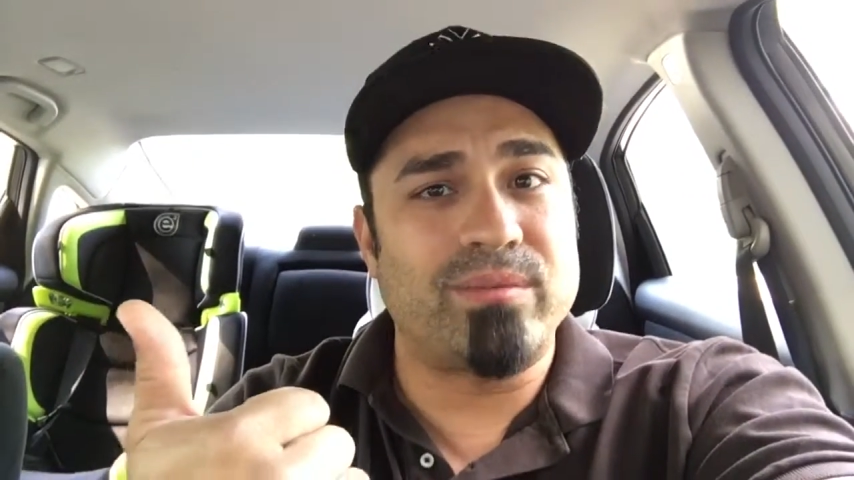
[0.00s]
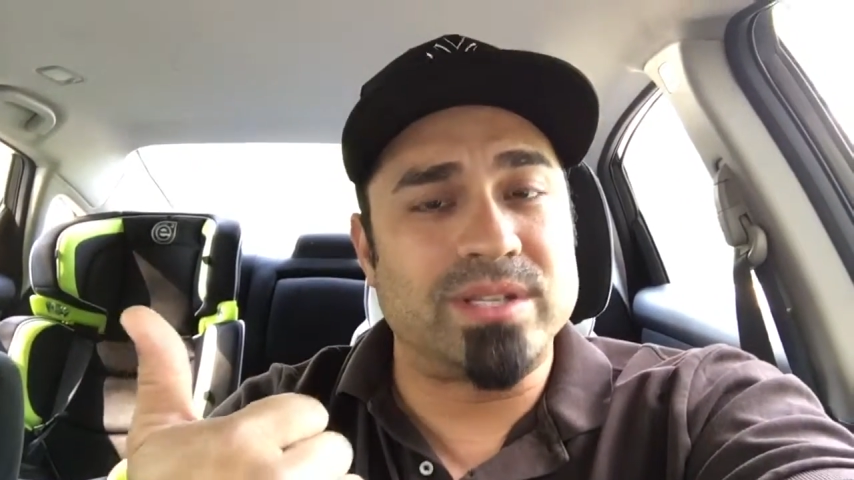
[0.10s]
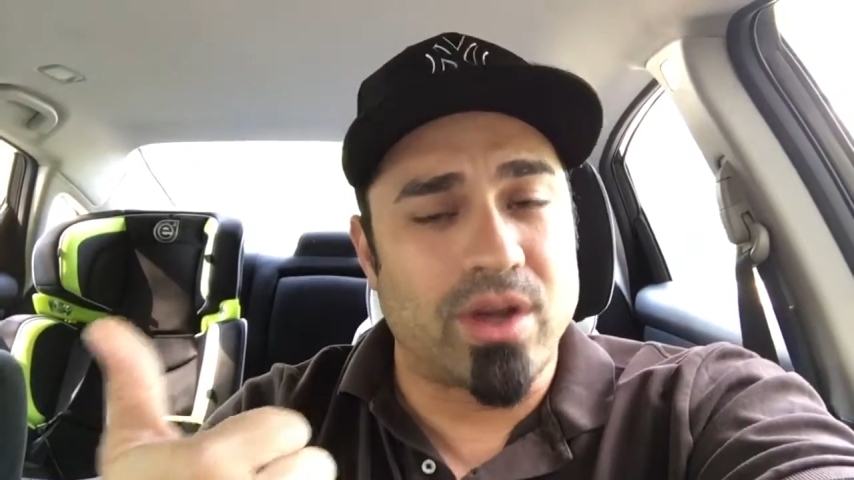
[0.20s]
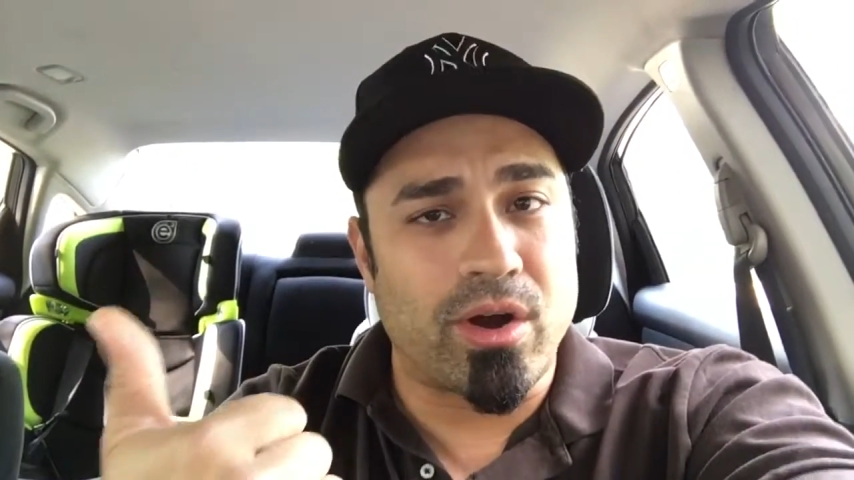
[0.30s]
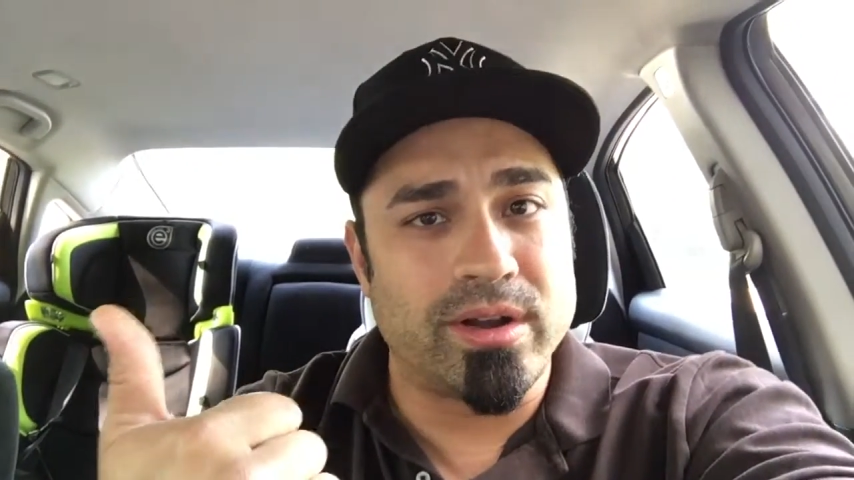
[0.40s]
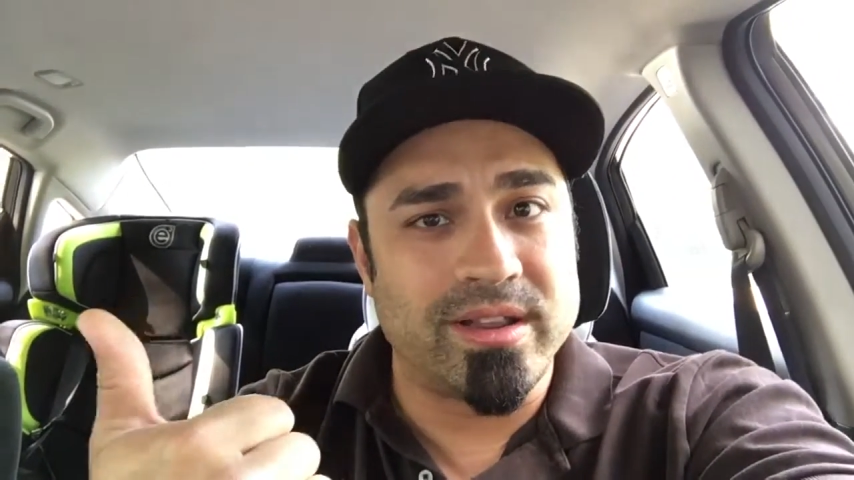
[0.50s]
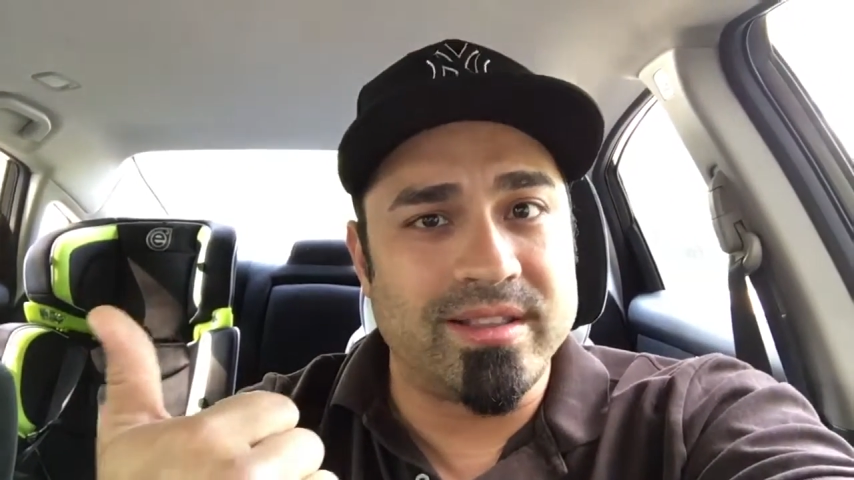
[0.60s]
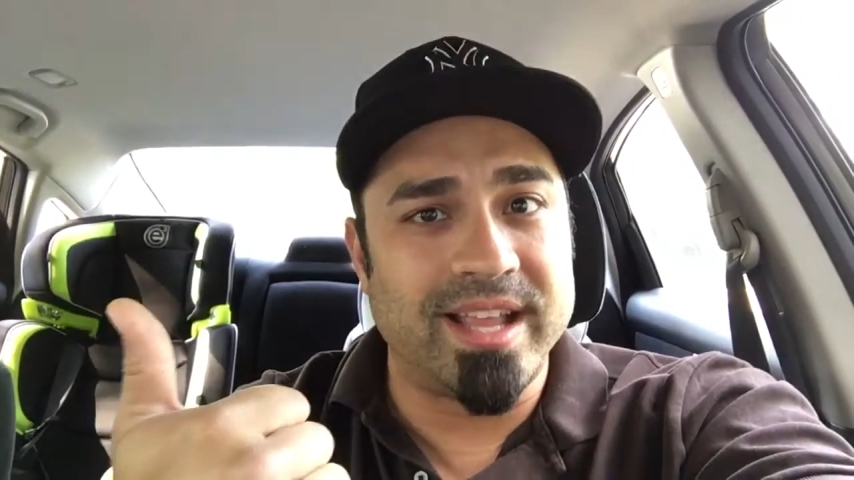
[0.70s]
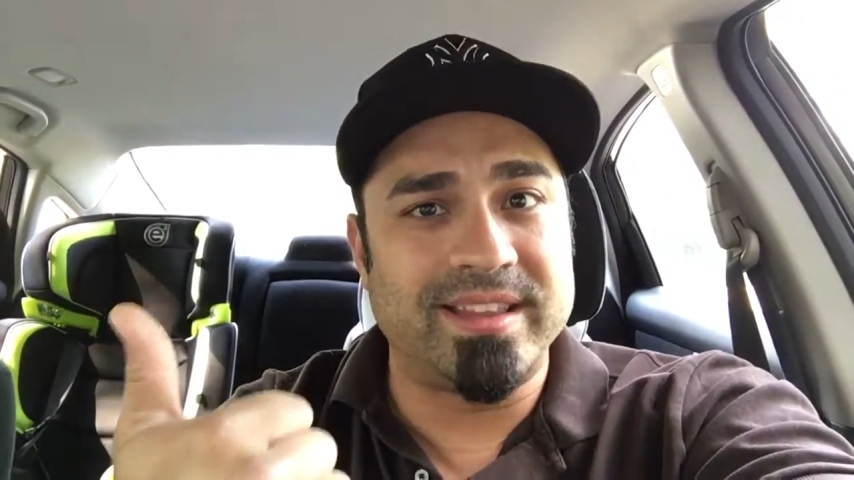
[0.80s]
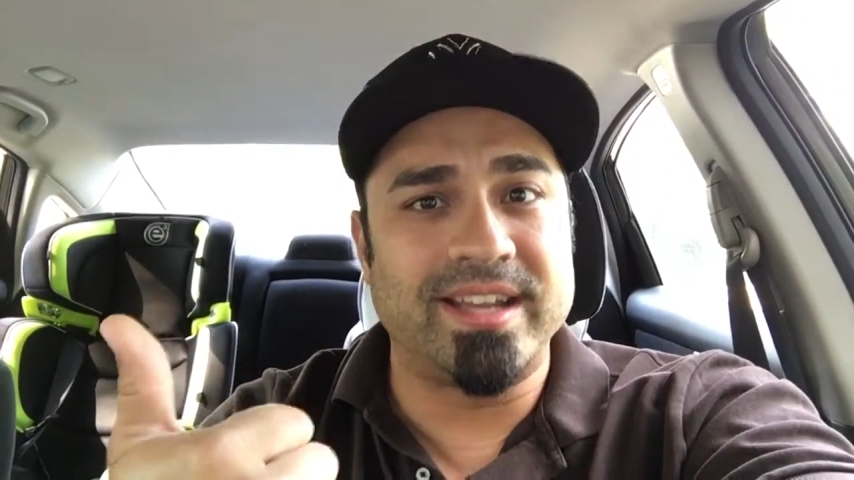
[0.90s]
retarded.
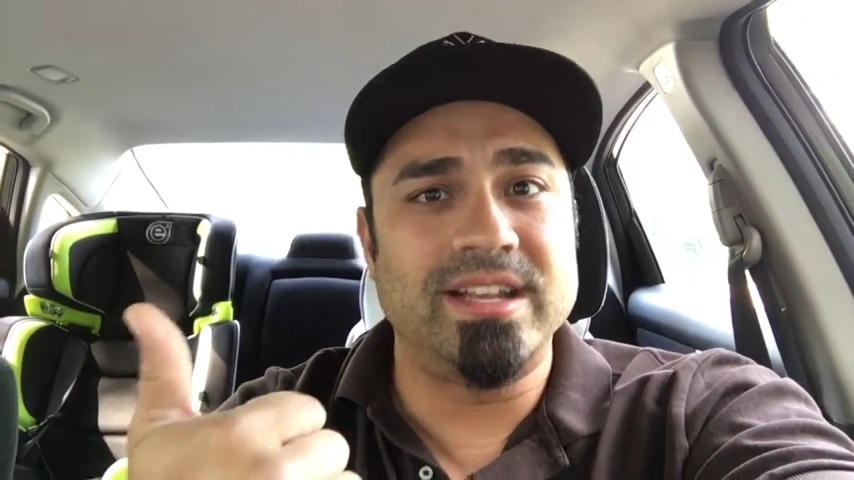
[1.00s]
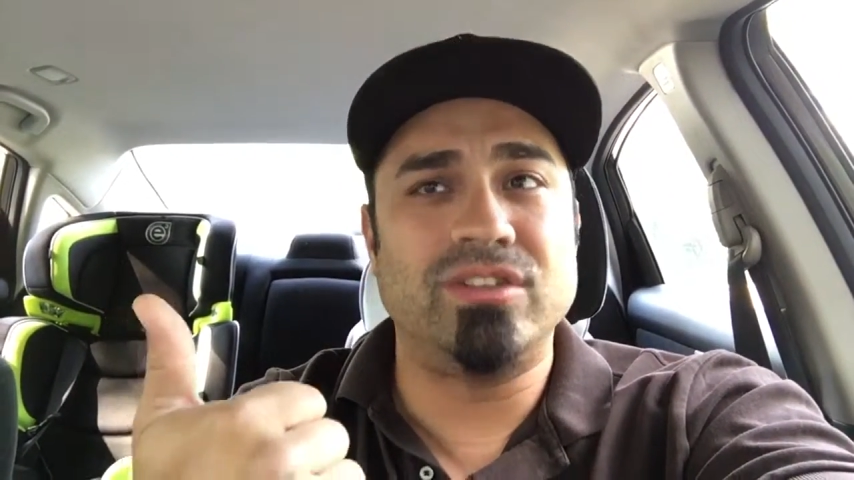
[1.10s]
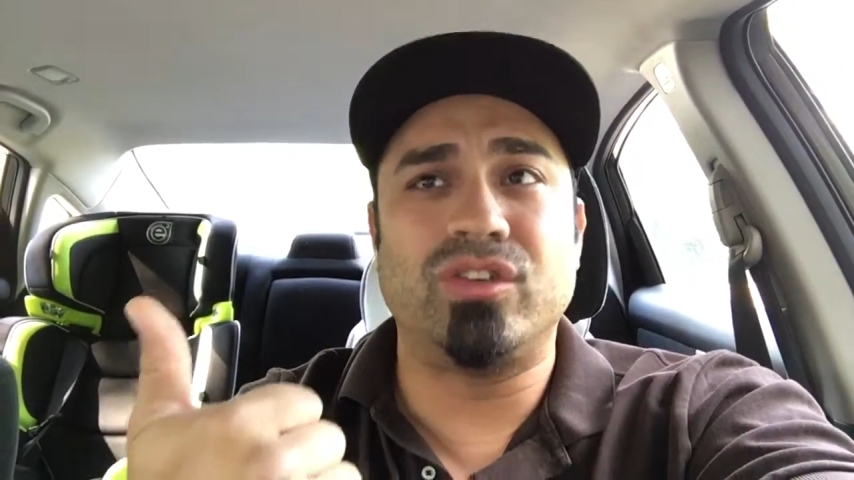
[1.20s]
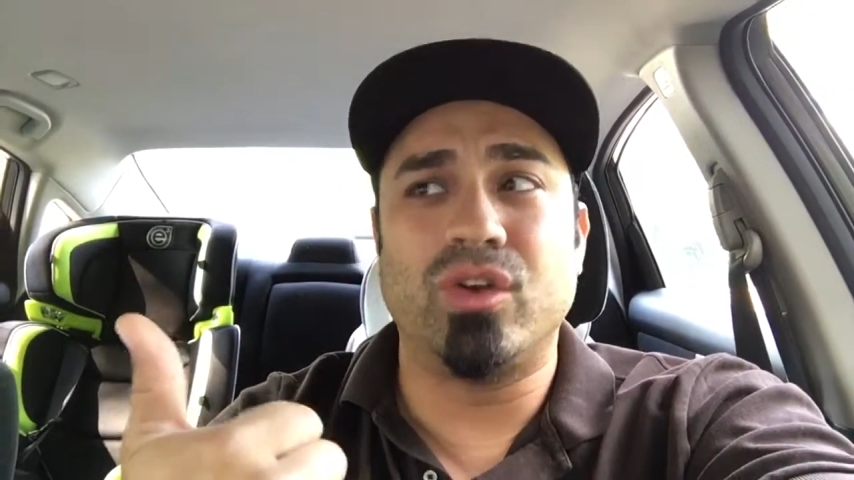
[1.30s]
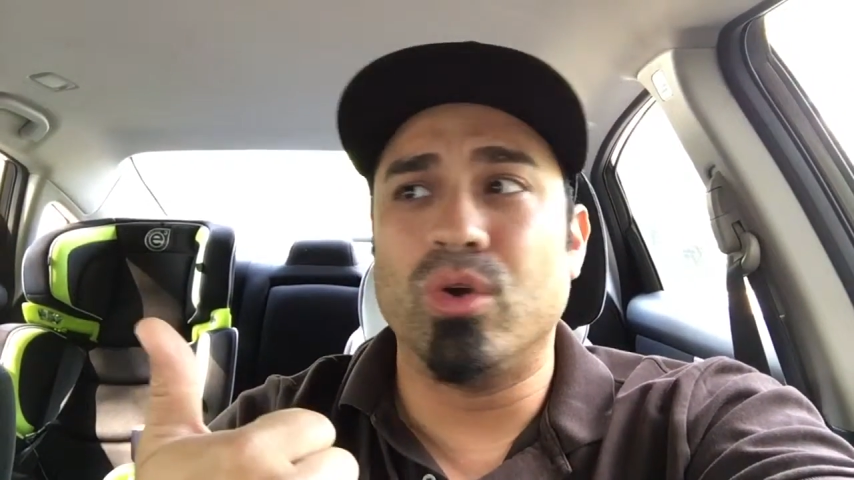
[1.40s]
They didn't